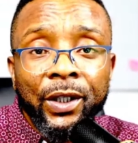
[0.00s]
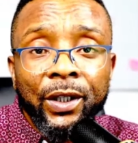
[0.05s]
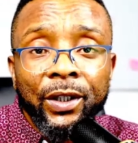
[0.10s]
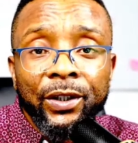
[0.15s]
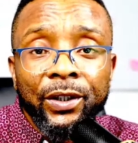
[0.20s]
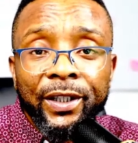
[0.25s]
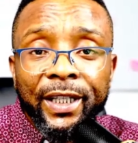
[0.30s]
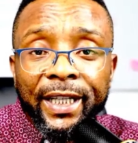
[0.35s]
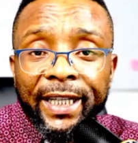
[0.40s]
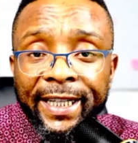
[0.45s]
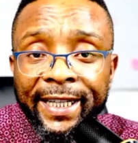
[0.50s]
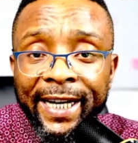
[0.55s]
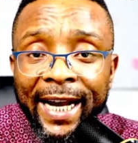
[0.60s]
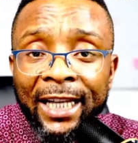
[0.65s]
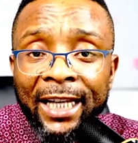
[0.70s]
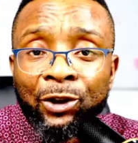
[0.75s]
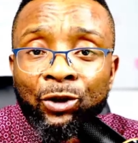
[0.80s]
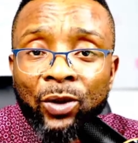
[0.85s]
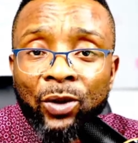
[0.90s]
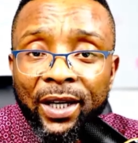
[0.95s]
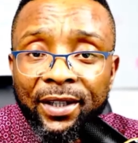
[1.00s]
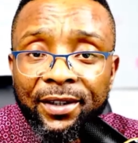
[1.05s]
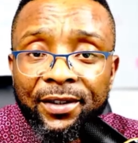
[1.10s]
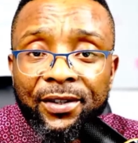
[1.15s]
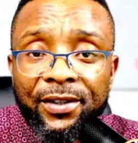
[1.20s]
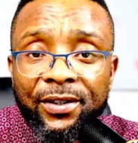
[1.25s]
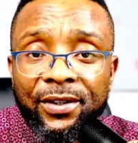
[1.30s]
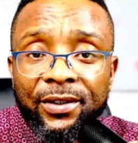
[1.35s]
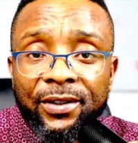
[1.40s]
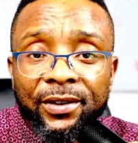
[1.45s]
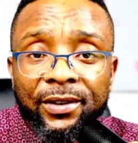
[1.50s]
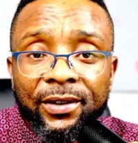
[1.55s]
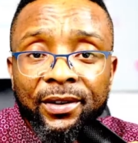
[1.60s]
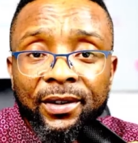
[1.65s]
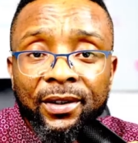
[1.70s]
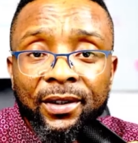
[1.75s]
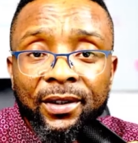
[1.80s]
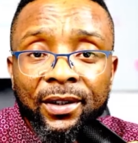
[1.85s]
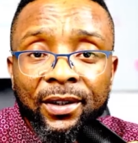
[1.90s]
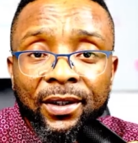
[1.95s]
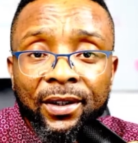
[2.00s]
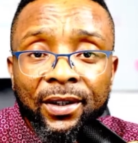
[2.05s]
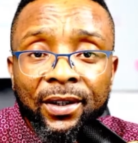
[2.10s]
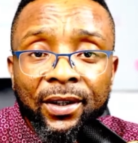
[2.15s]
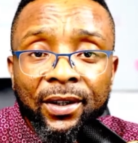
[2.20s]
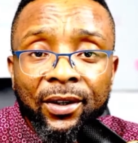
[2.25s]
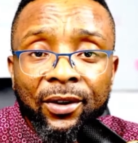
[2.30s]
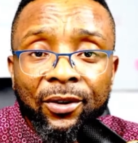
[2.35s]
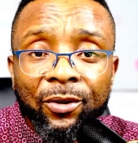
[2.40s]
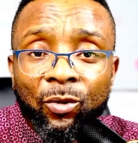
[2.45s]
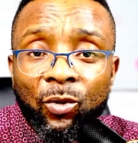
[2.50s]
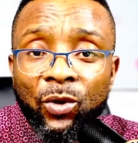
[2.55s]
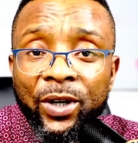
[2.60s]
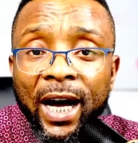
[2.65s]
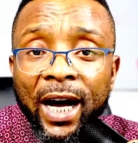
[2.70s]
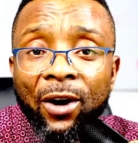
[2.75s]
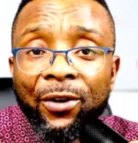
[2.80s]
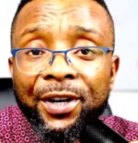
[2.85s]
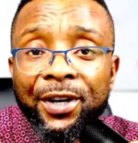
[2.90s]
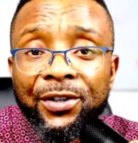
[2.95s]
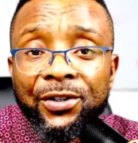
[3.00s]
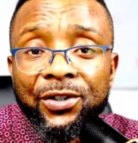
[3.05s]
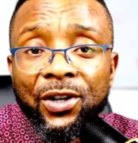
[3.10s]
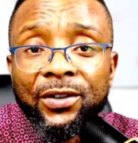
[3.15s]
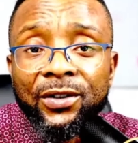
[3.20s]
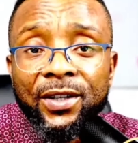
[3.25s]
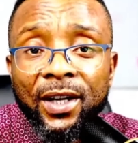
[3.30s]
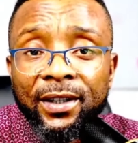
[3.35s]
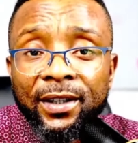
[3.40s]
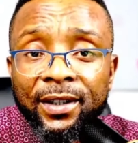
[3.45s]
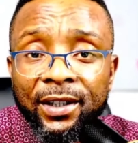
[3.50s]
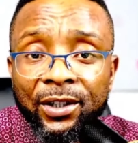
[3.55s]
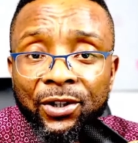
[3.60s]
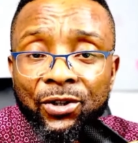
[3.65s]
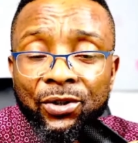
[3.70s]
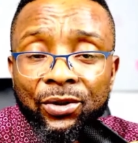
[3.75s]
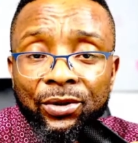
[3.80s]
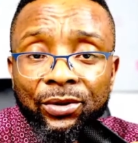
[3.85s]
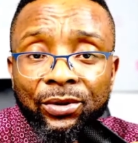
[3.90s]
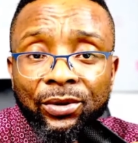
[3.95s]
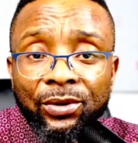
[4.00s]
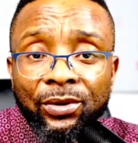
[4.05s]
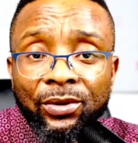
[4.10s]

The graduates who now resorted into